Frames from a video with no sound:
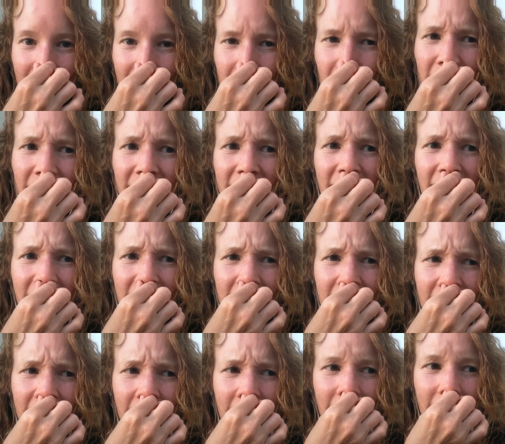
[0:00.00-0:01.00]
Not
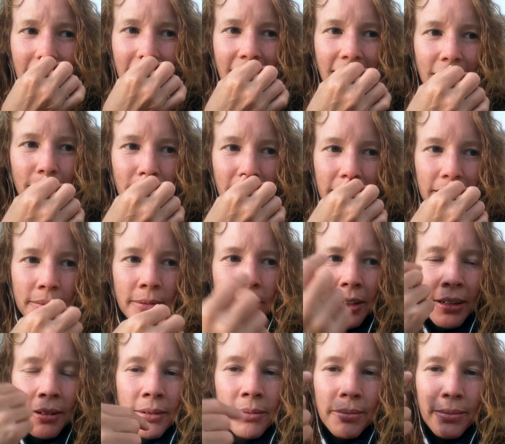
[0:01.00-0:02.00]
sneezing, uh, but
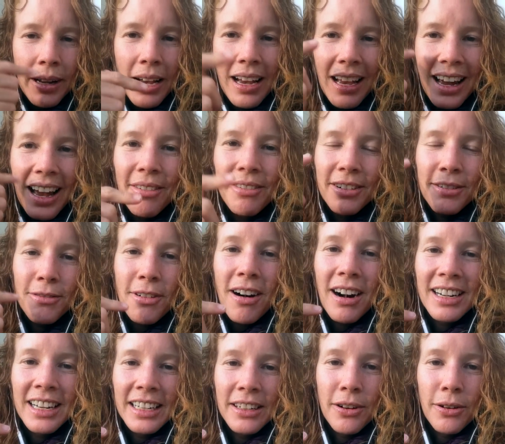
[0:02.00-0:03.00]
I have a
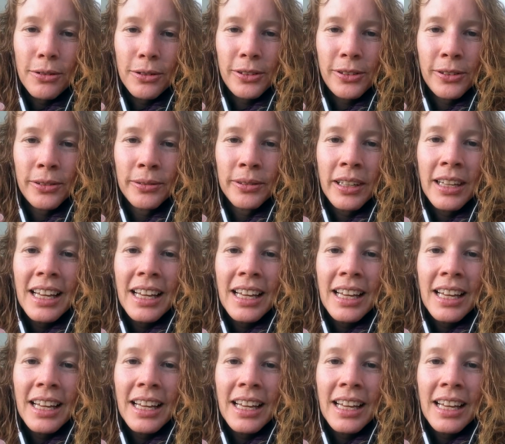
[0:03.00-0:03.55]
runny nose.